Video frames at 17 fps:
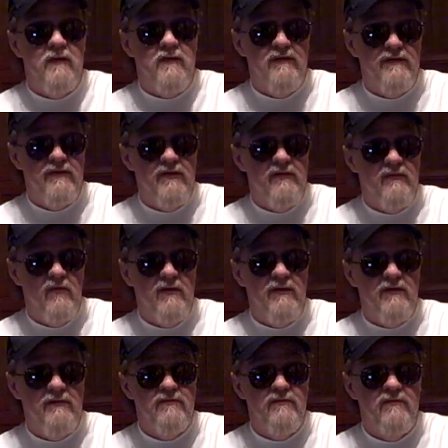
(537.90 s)
he said,
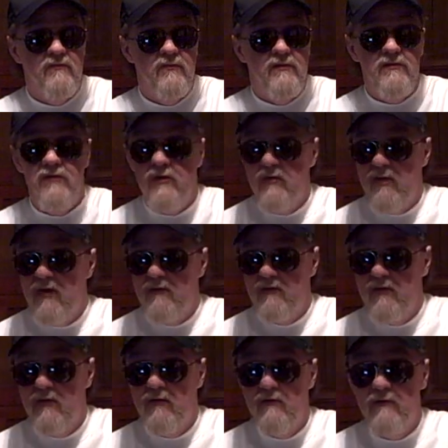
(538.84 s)
well, we'll go
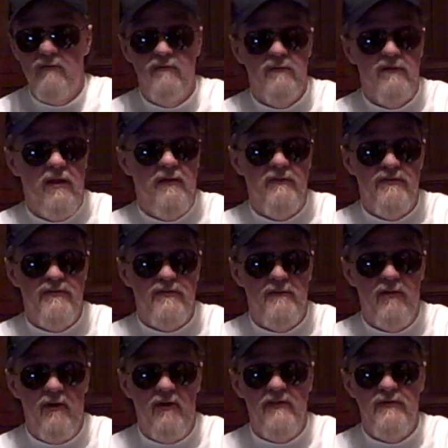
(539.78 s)
down here. There
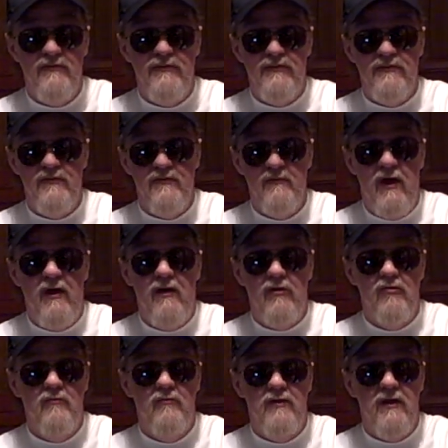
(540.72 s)
was a place in my
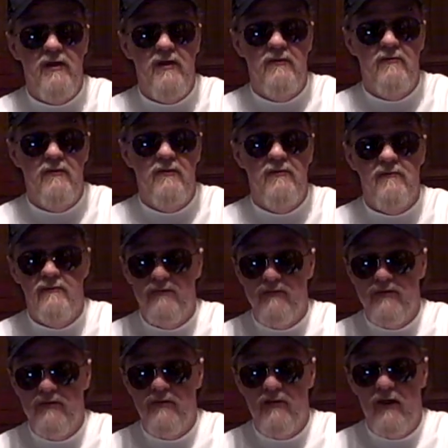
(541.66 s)
hometown
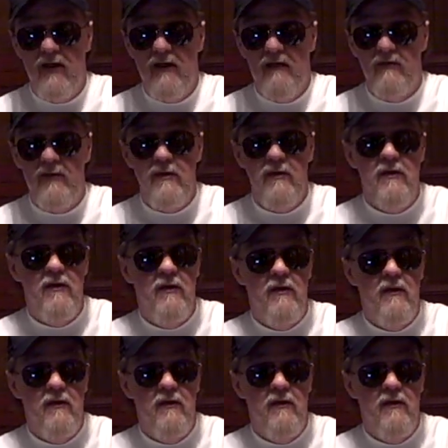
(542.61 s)
of Chilhowie.